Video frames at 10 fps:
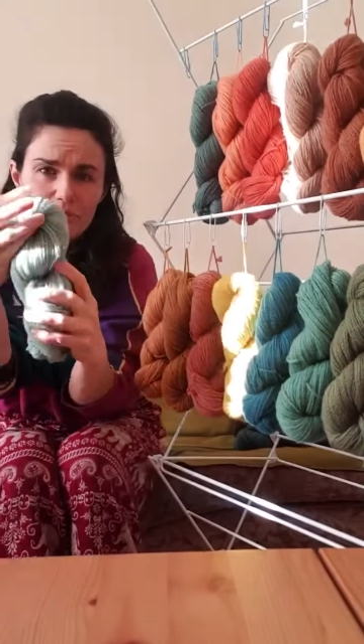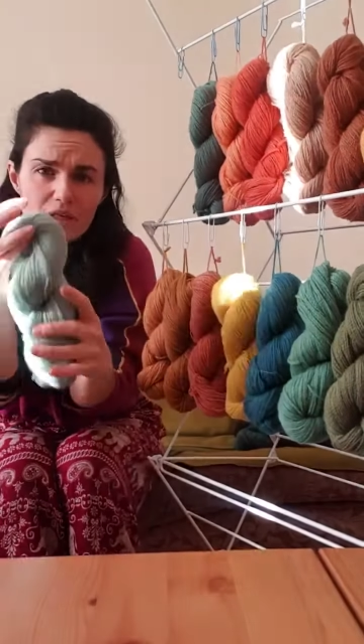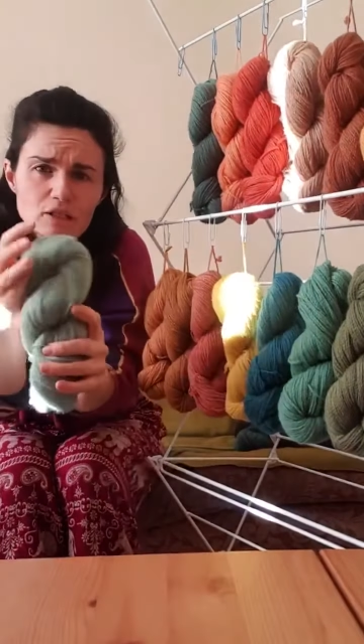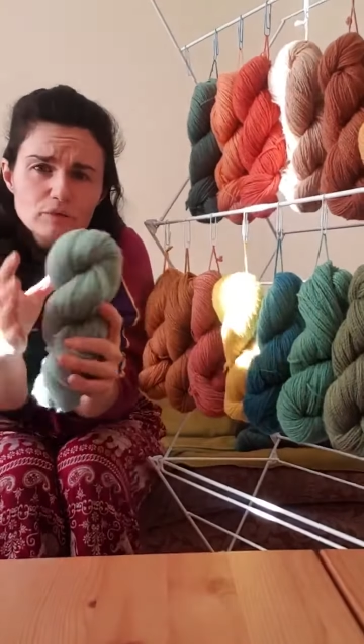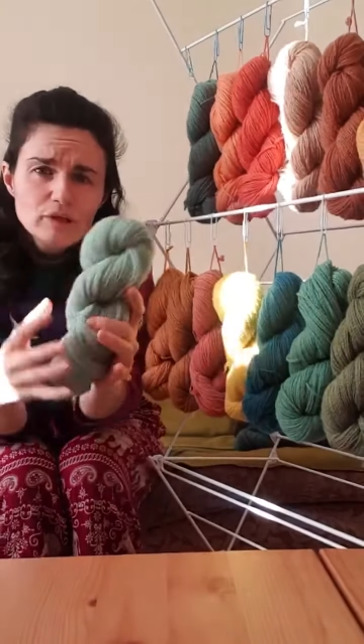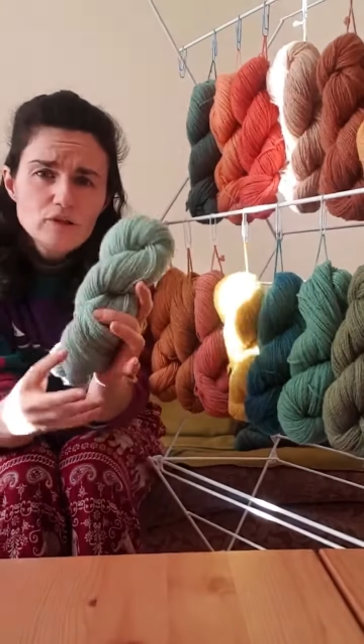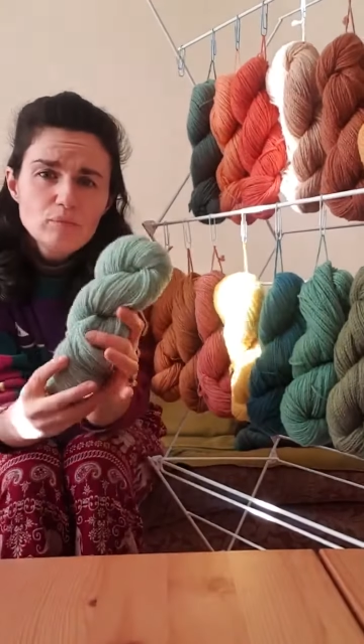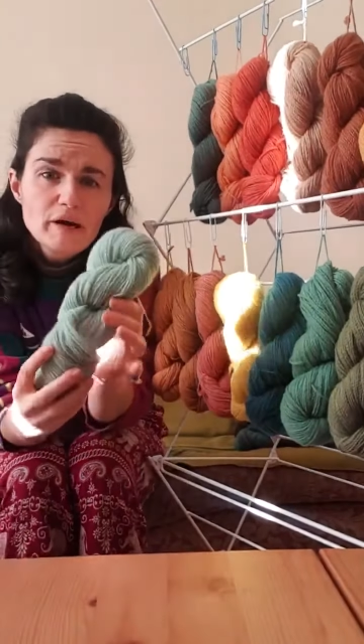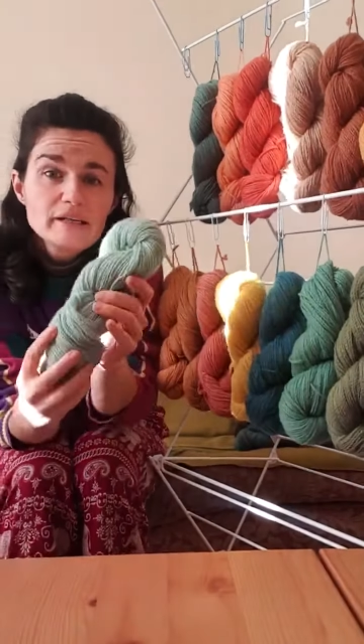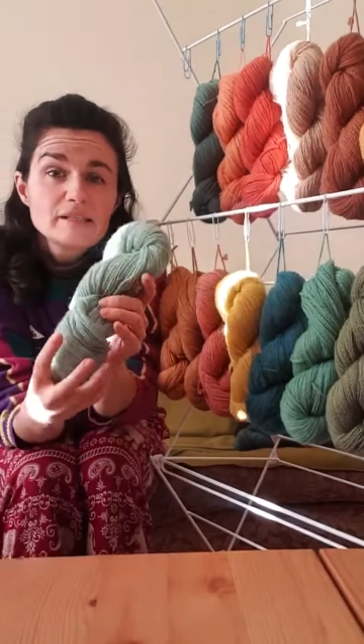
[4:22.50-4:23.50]
So the new
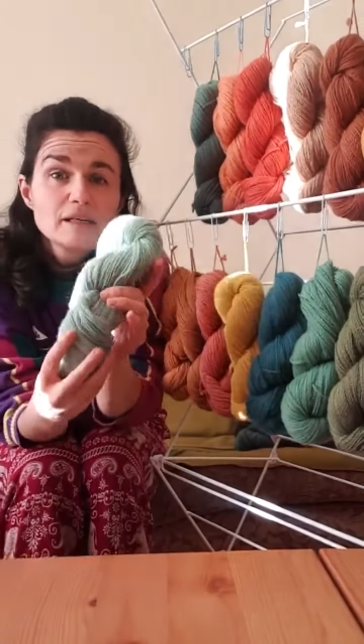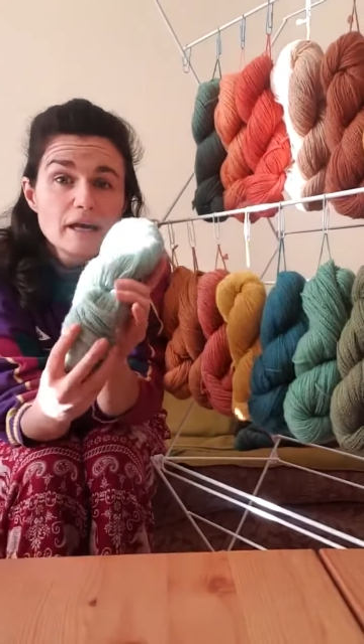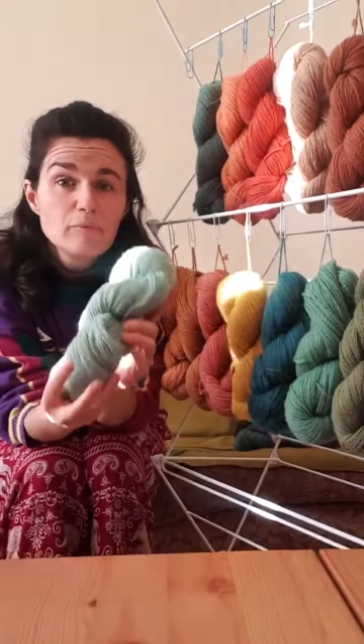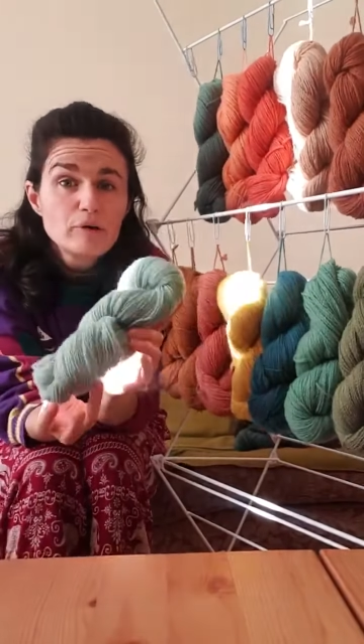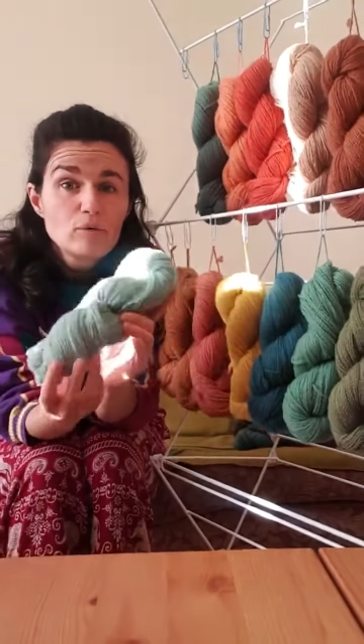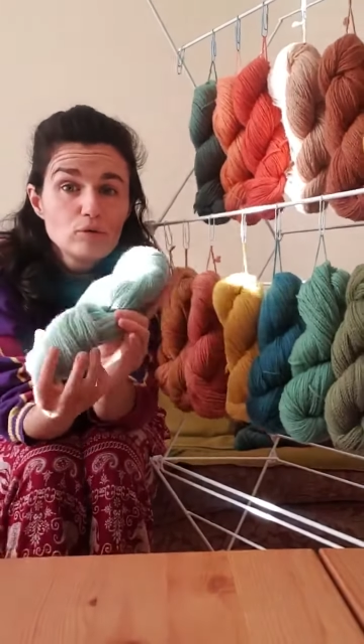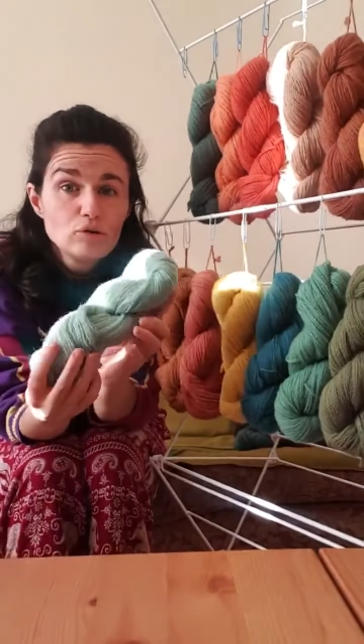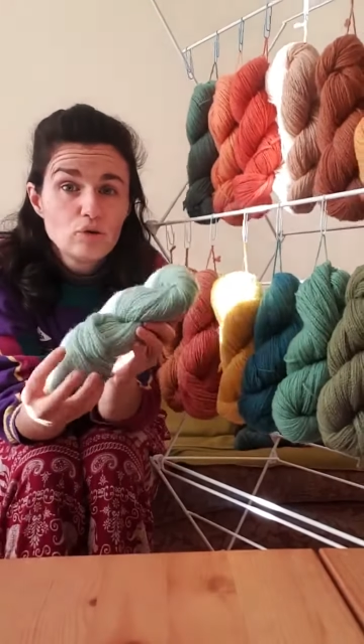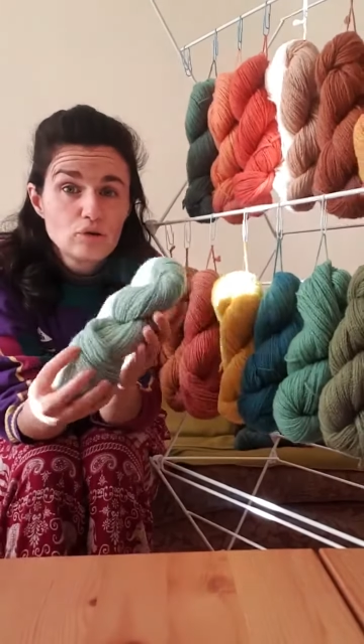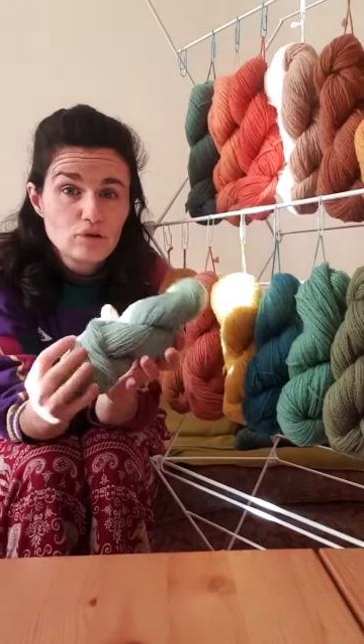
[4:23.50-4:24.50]
base, the camera will
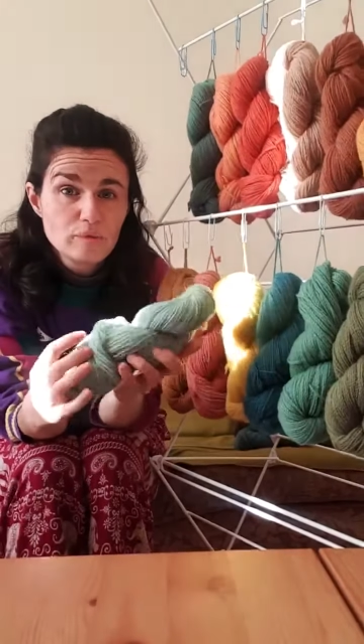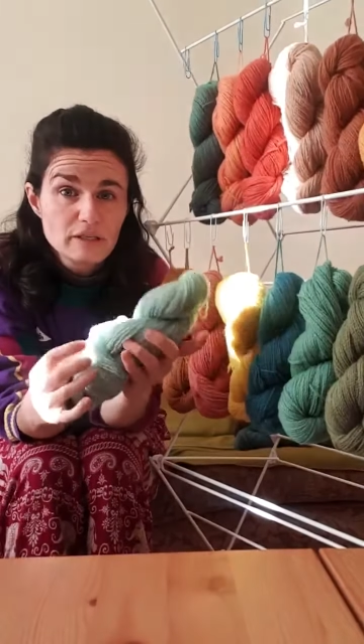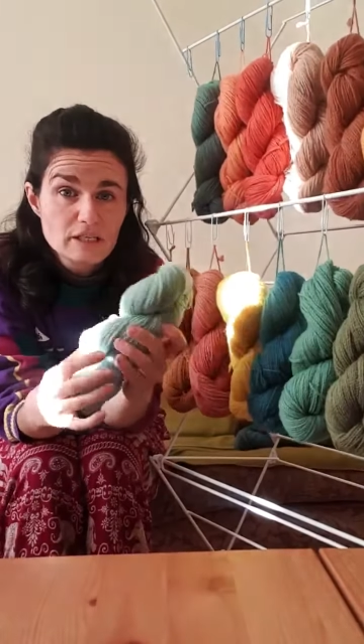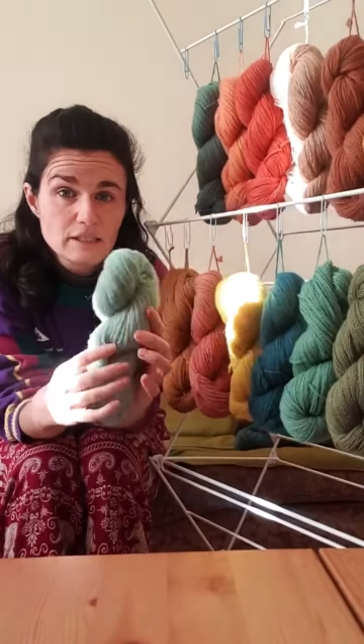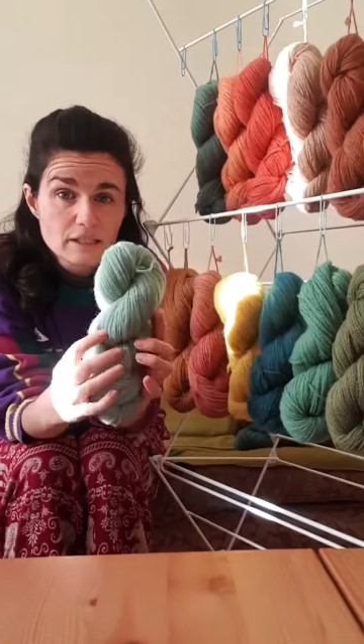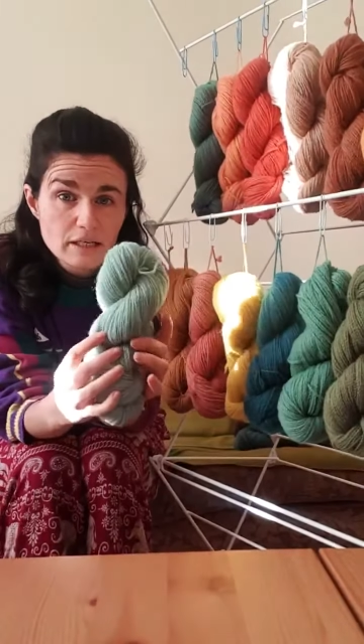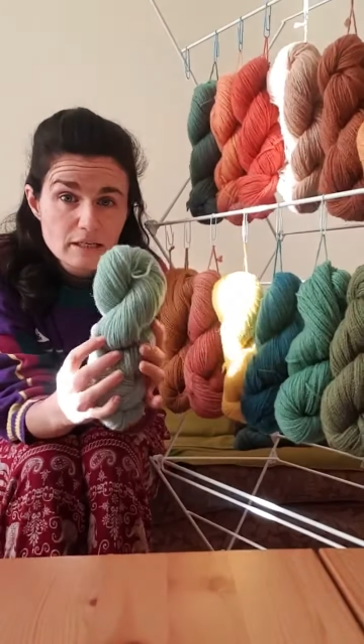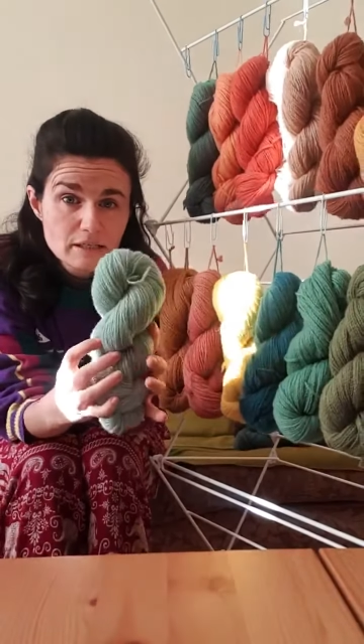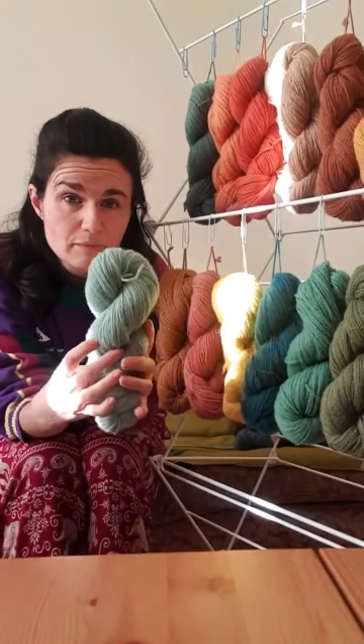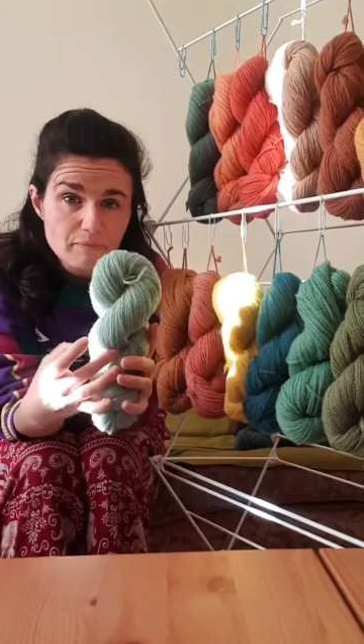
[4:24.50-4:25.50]
not do it justice.